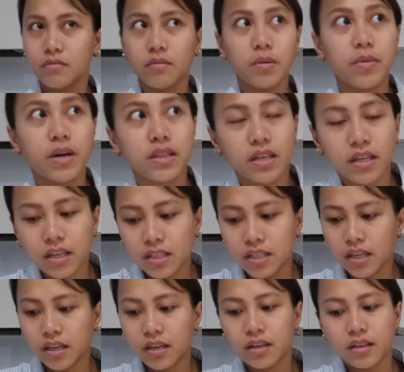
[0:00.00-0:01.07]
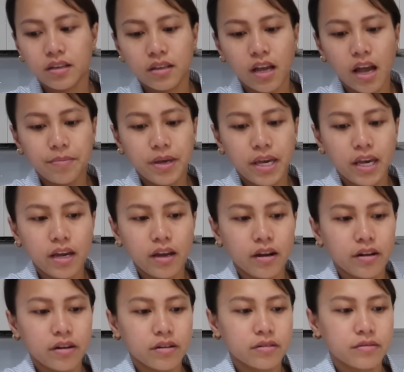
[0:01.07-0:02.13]
May batang gising. I'm
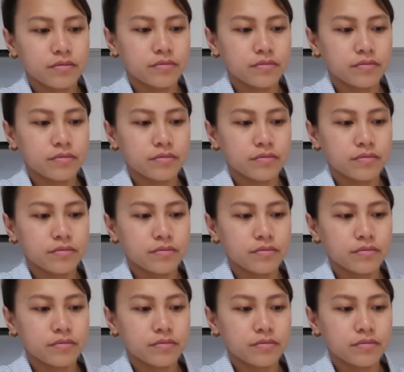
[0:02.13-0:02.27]
here!